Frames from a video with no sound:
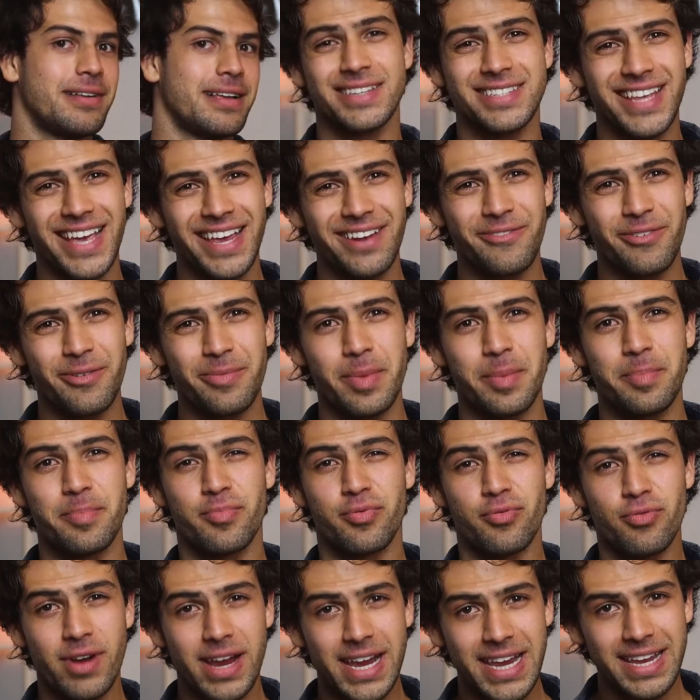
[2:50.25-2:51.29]
Aside from the
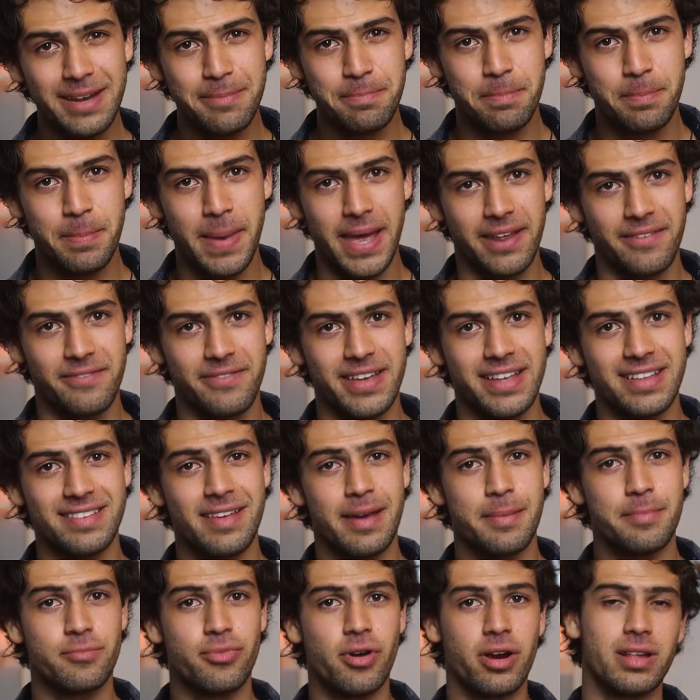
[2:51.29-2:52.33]
brain benefits,
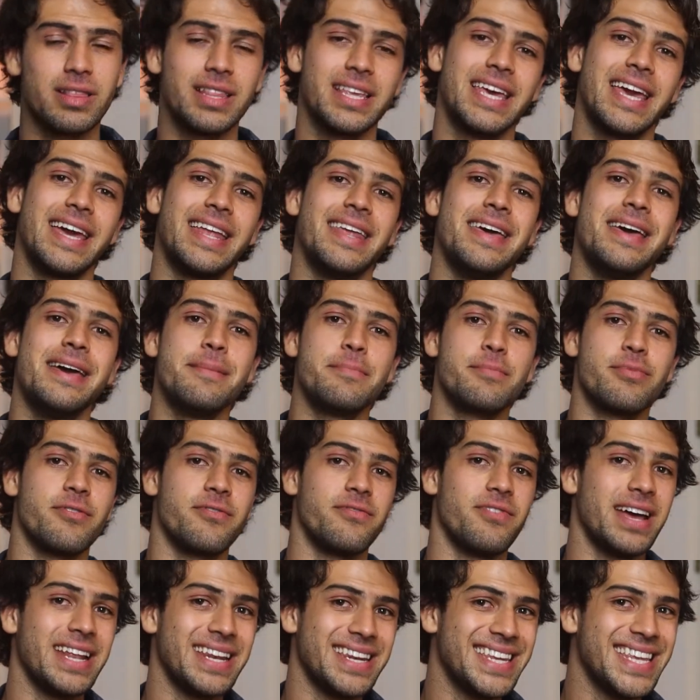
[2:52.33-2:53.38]
broccoli can
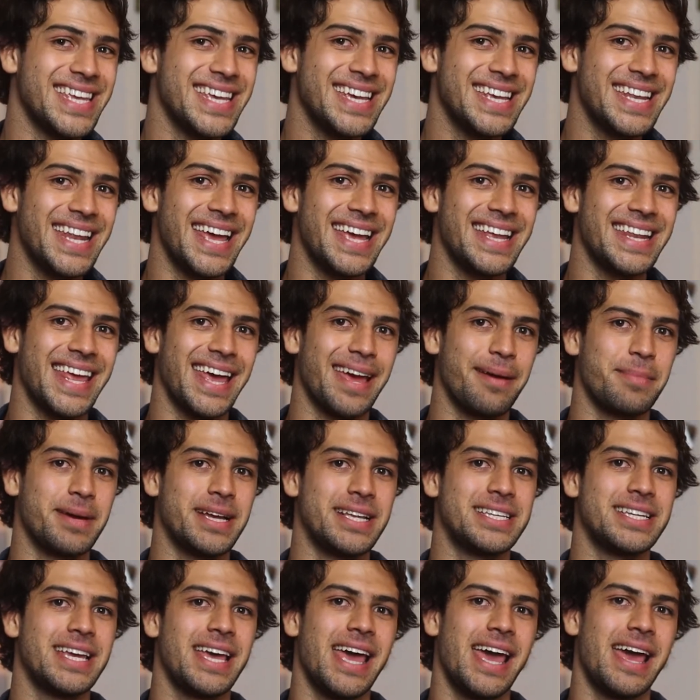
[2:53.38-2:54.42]
prevent DNA
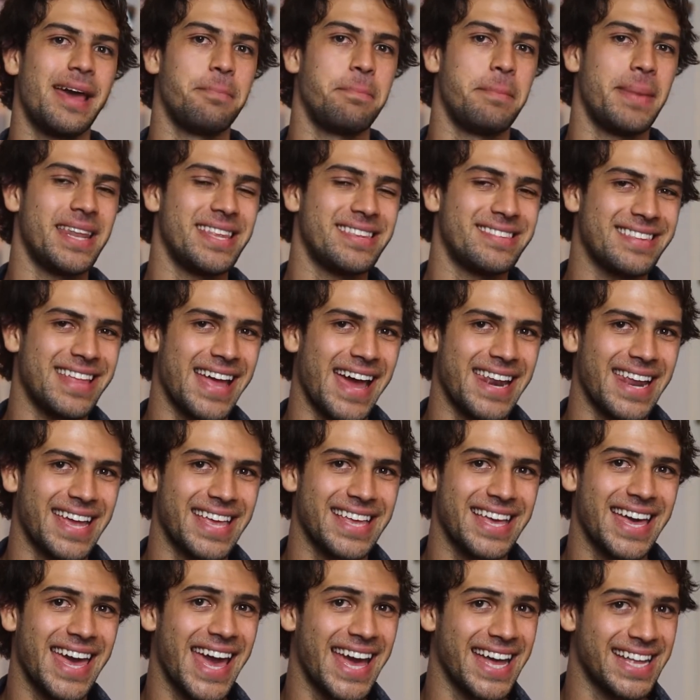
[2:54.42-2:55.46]
damage and metastatic
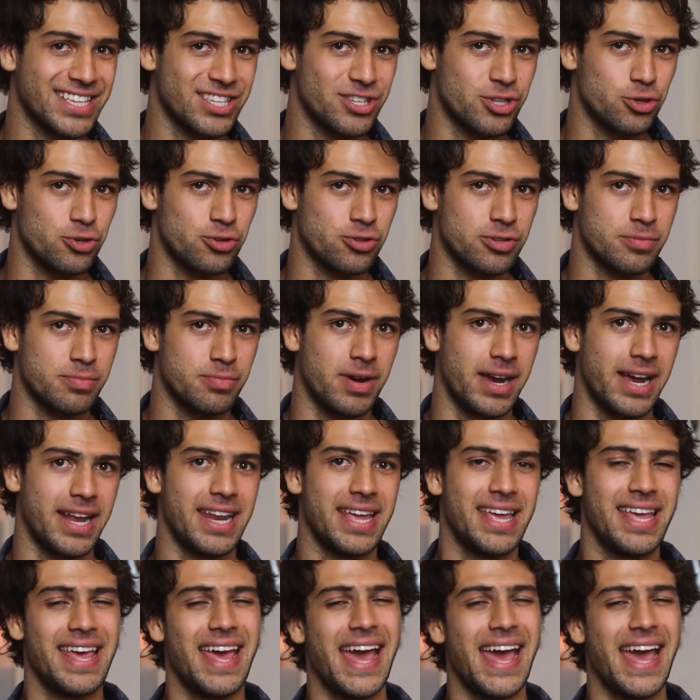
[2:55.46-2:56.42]
cancer spread,